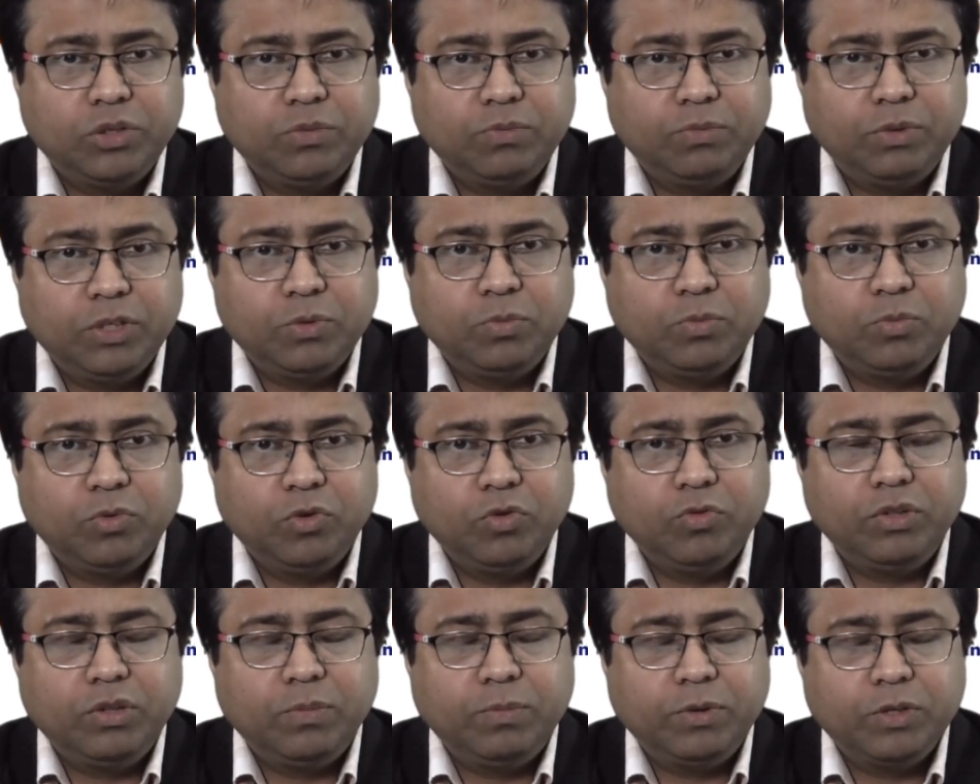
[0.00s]

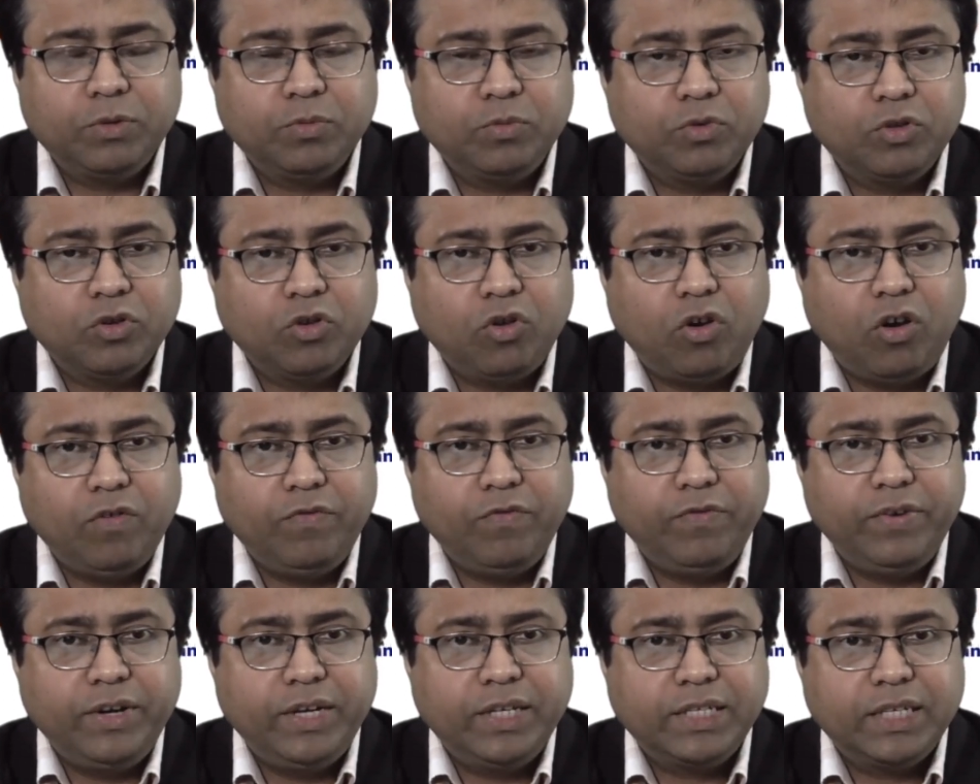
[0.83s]
with much more
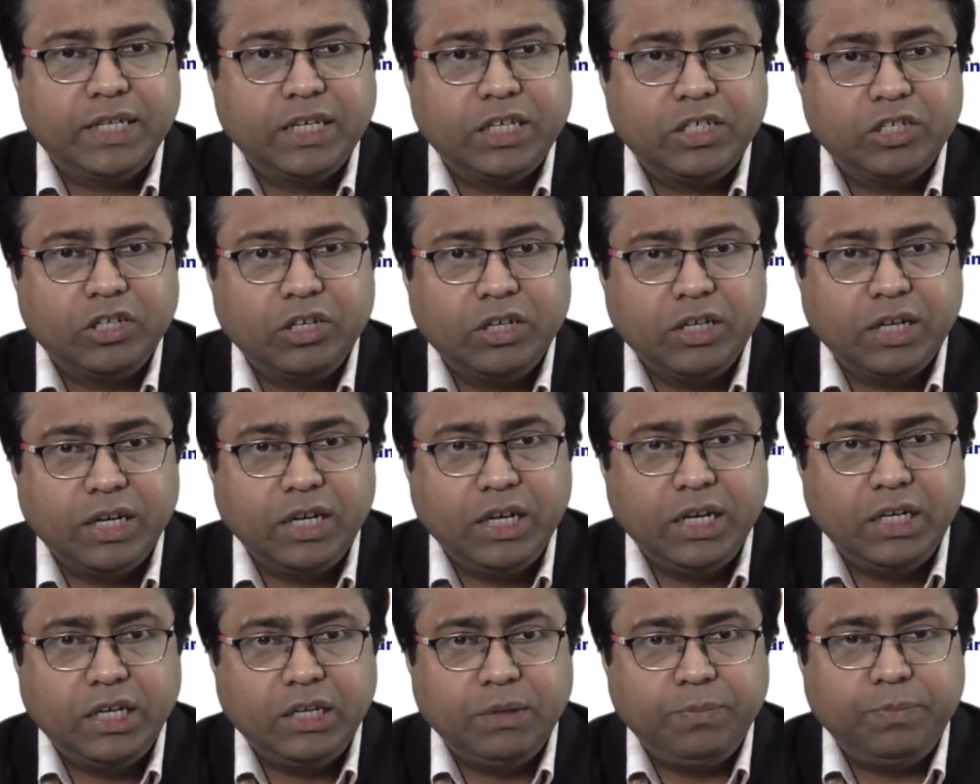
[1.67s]
confidence, and actually can
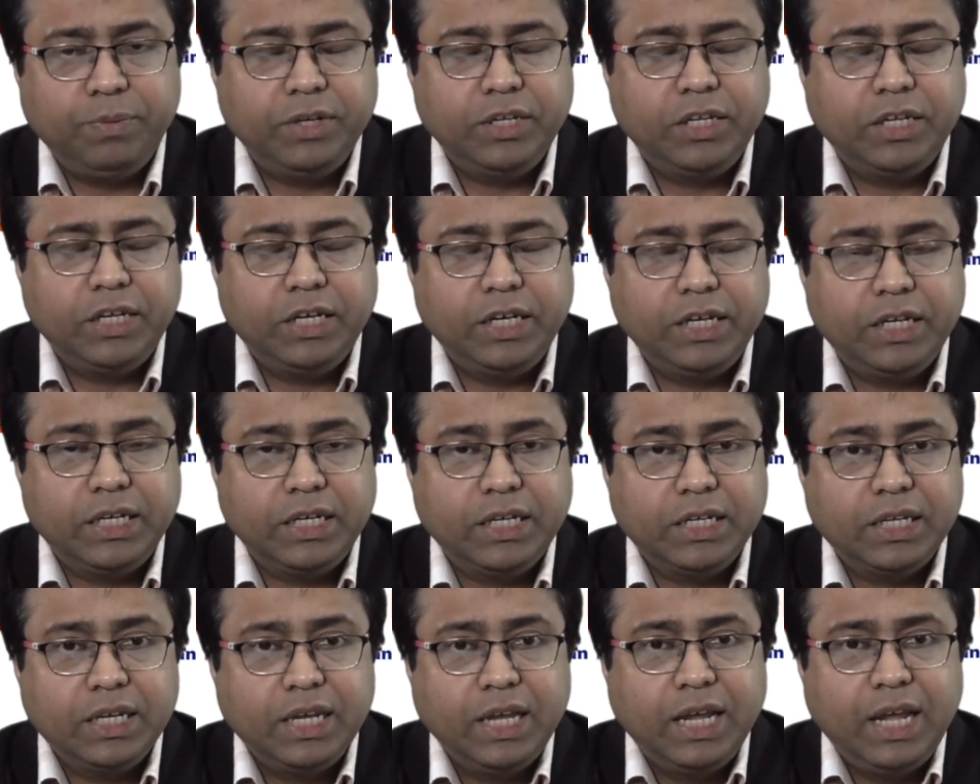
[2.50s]
interpret the data.